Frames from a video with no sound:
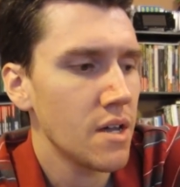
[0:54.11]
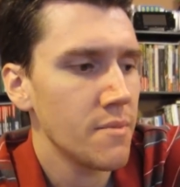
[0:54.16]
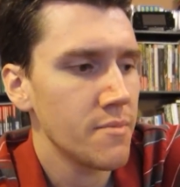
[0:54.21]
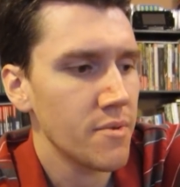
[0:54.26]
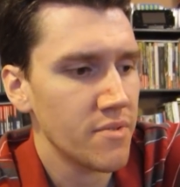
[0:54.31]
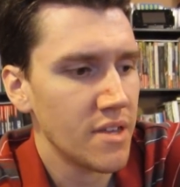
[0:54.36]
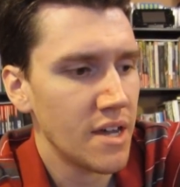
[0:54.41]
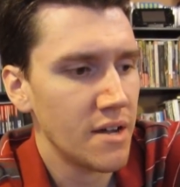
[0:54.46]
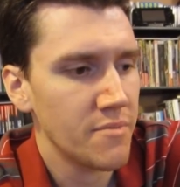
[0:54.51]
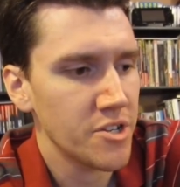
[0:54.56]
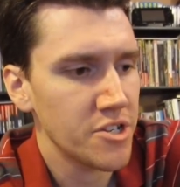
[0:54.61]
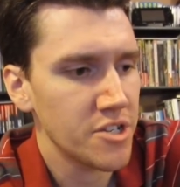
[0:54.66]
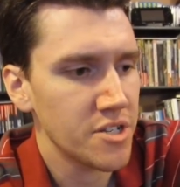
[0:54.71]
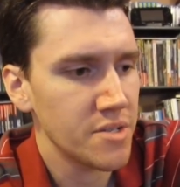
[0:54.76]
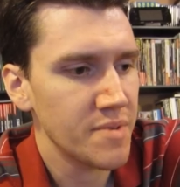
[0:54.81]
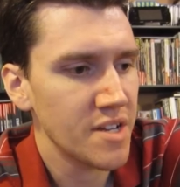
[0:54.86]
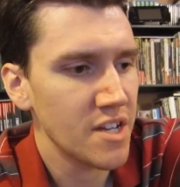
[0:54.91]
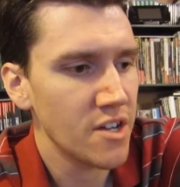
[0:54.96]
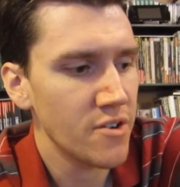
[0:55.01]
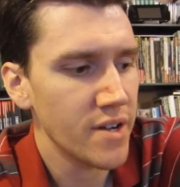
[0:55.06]
But with how much has
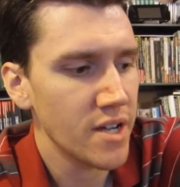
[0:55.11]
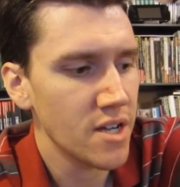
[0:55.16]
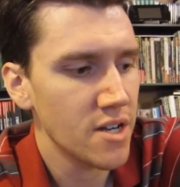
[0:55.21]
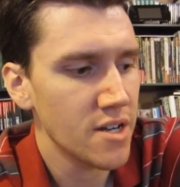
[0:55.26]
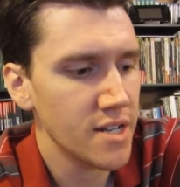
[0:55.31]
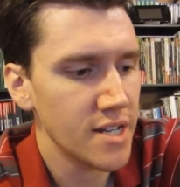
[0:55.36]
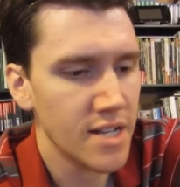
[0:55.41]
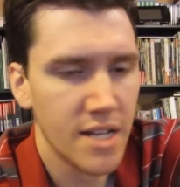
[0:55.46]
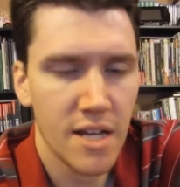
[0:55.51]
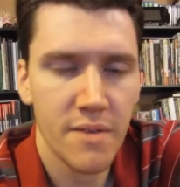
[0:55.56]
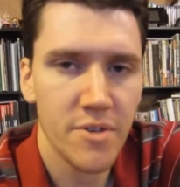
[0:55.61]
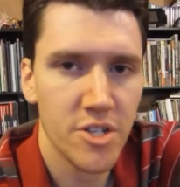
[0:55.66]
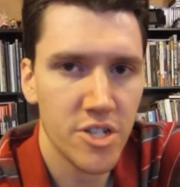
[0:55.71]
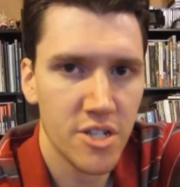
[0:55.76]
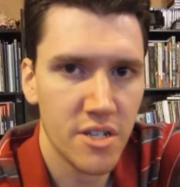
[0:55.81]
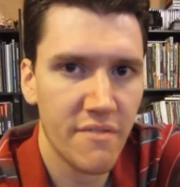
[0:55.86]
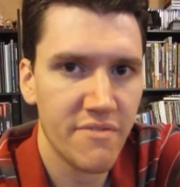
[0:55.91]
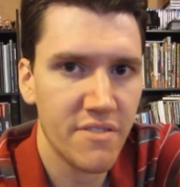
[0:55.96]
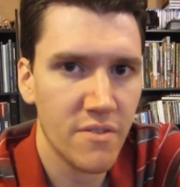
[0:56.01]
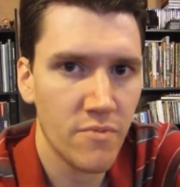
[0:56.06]
been going on and how much
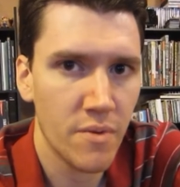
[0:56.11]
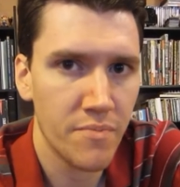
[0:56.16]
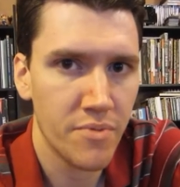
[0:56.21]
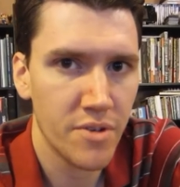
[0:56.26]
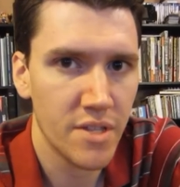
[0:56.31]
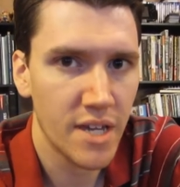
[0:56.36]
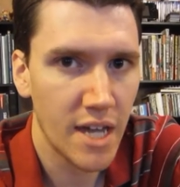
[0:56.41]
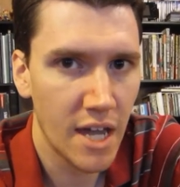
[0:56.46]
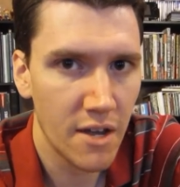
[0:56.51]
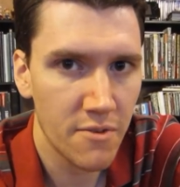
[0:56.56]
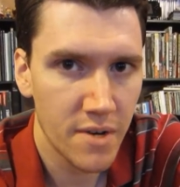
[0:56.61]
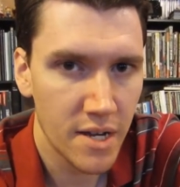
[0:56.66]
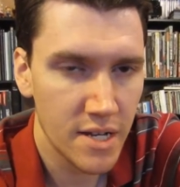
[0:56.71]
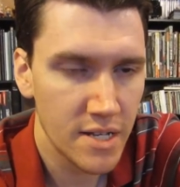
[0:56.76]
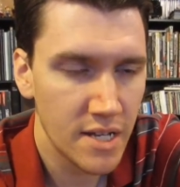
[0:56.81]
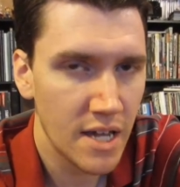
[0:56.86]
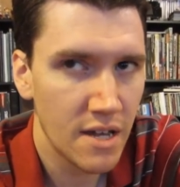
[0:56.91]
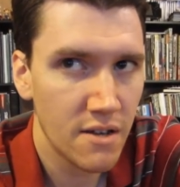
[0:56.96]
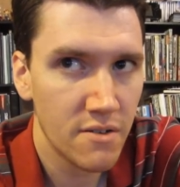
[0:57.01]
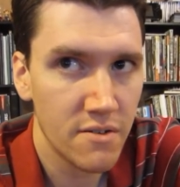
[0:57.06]
stuff that we're putting out right
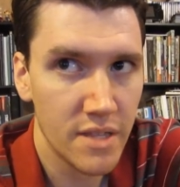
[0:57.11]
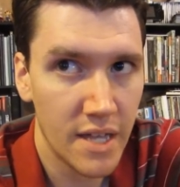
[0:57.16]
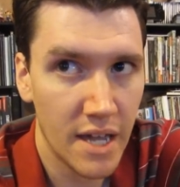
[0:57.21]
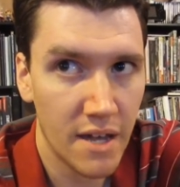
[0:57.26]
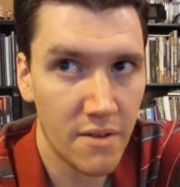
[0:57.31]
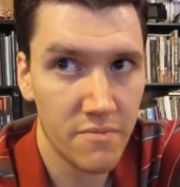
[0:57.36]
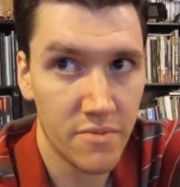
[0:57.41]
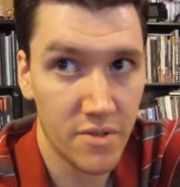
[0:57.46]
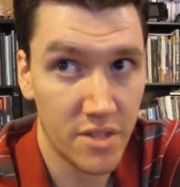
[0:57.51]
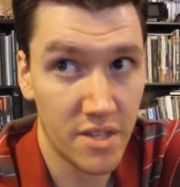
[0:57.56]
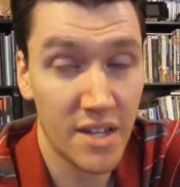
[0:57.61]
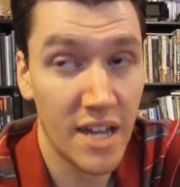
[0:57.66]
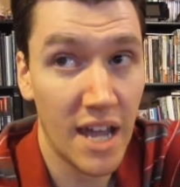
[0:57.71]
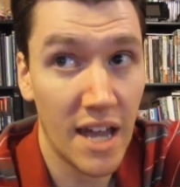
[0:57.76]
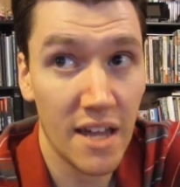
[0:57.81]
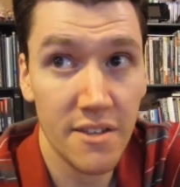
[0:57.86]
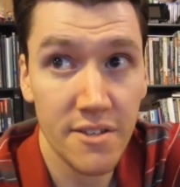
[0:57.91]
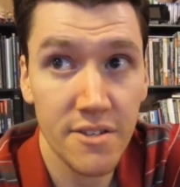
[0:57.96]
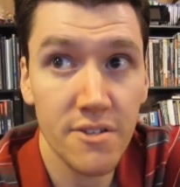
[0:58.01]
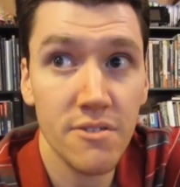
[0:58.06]
now and what the
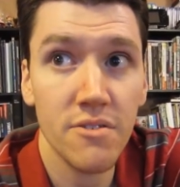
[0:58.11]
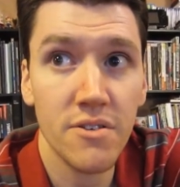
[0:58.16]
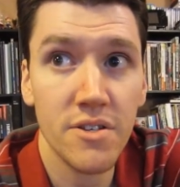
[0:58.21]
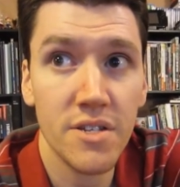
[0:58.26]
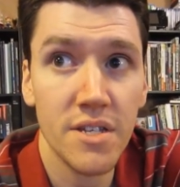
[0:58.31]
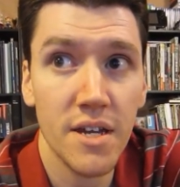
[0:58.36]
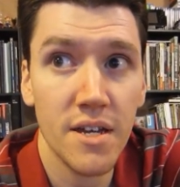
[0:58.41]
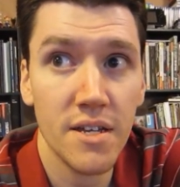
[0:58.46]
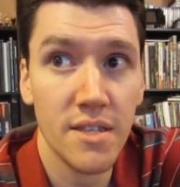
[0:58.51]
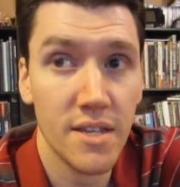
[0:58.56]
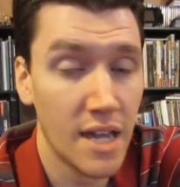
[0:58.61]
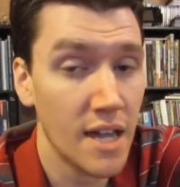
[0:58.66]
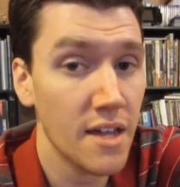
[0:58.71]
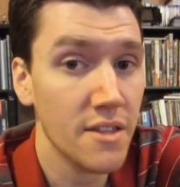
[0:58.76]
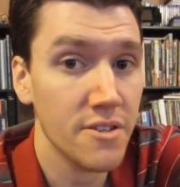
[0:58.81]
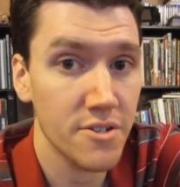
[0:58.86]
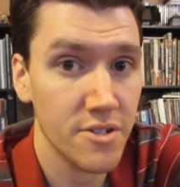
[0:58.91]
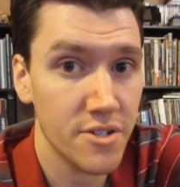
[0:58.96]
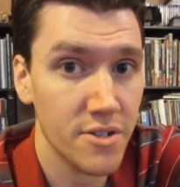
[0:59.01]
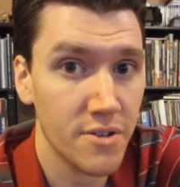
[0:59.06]
calendar looks like, the
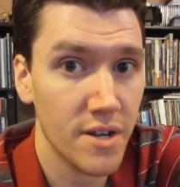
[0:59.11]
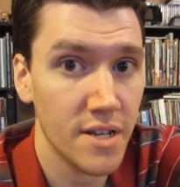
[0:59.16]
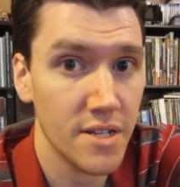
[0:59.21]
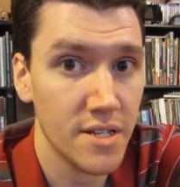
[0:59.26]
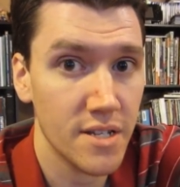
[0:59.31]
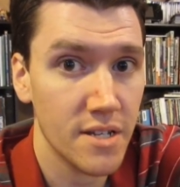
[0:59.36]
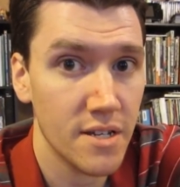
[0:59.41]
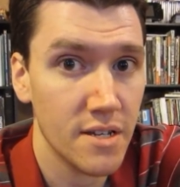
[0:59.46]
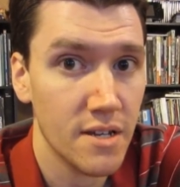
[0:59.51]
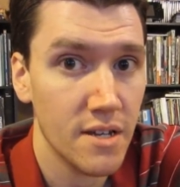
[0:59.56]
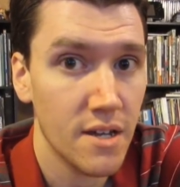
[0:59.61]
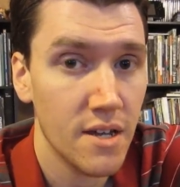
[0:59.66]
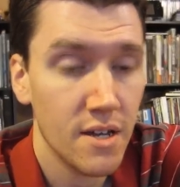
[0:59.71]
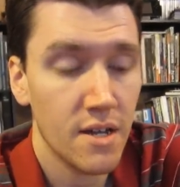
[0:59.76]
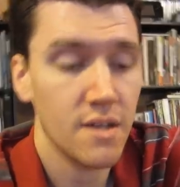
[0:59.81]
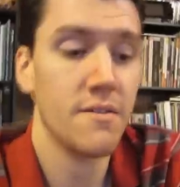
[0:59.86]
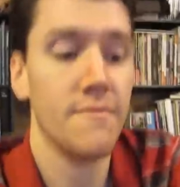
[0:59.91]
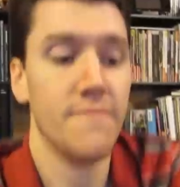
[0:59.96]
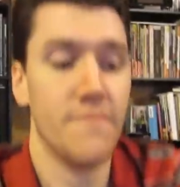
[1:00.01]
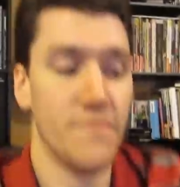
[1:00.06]
calendar's crazy.
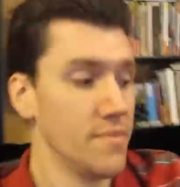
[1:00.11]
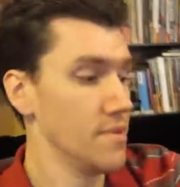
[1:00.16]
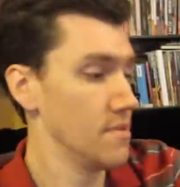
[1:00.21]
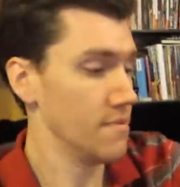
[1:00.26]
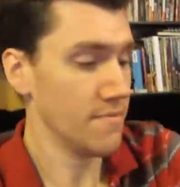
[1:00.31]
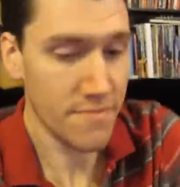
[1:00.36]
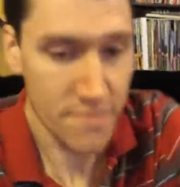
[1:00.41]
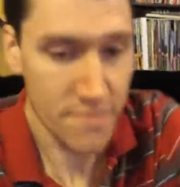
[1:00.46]
I'm